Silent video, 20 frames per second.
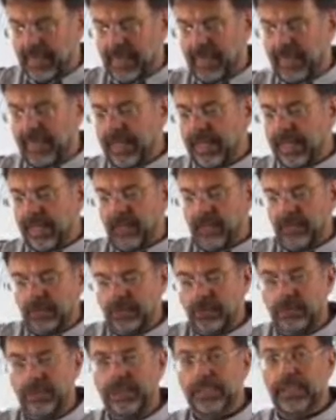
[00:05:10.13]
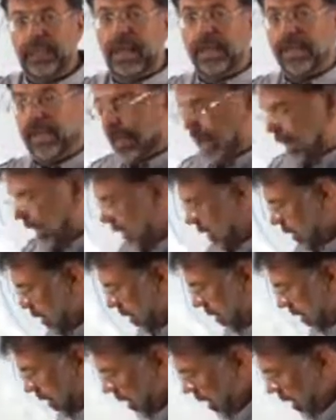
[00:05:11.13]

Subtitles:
And then you use the other end